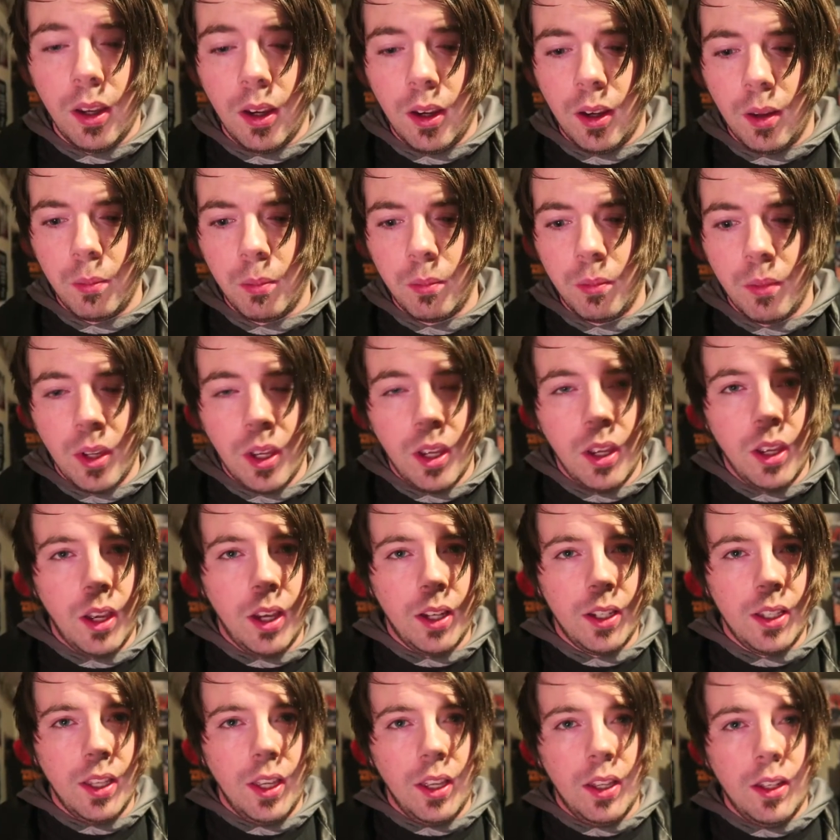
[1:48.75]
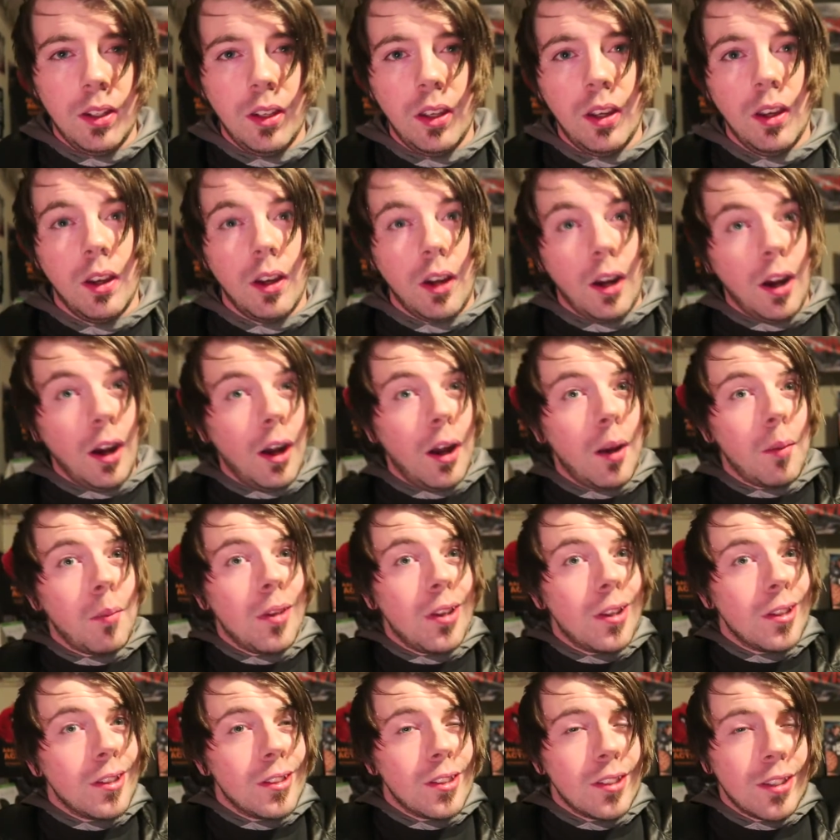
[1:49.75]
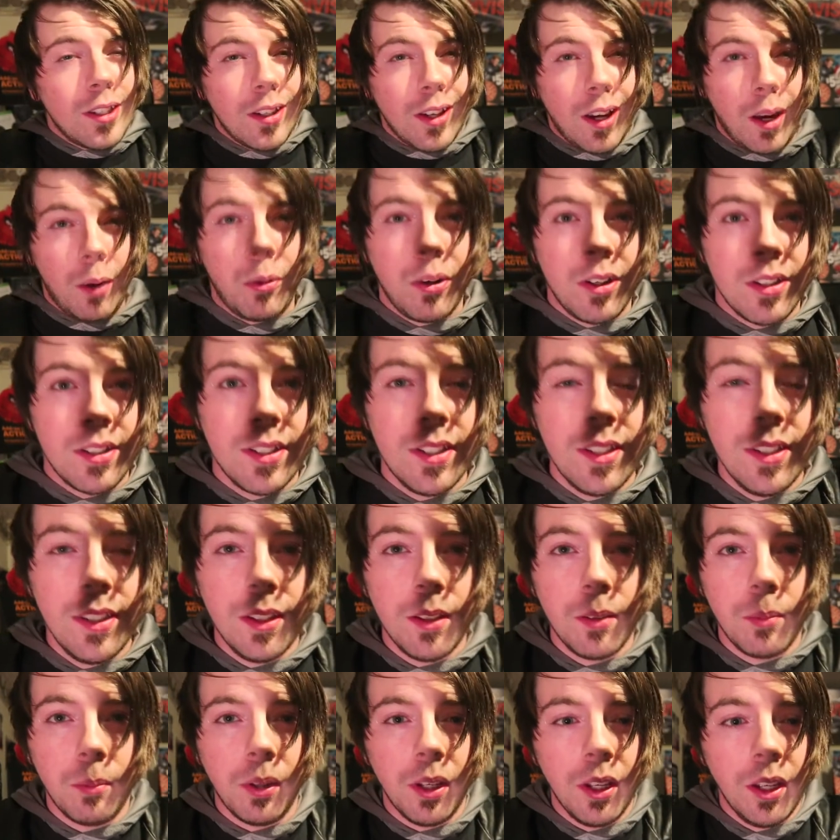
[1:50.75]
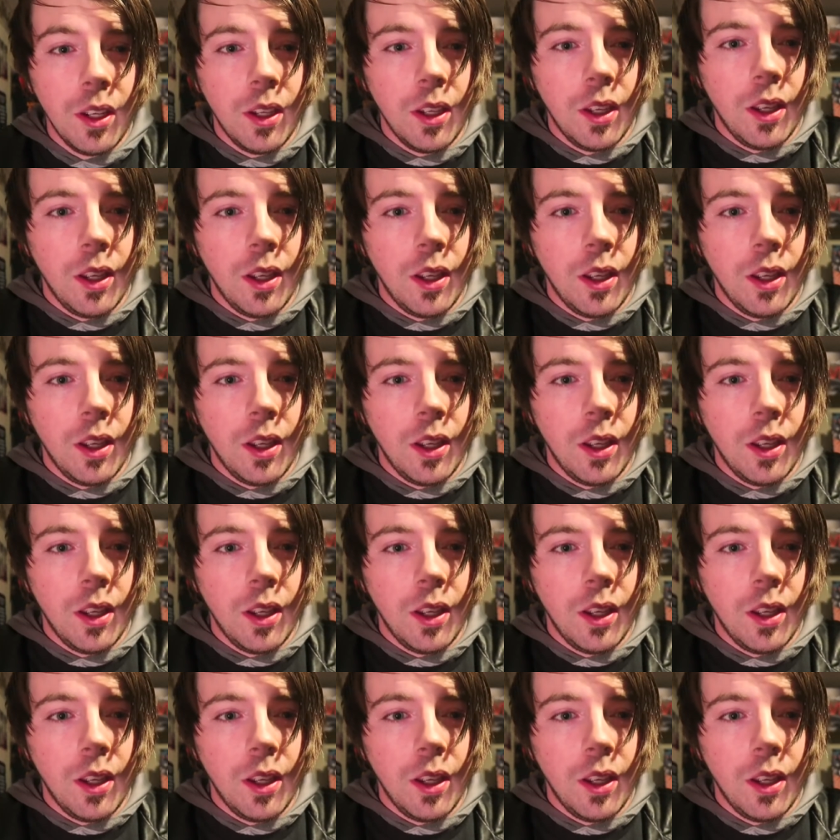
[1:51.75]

Um, again, comments, I want to see them.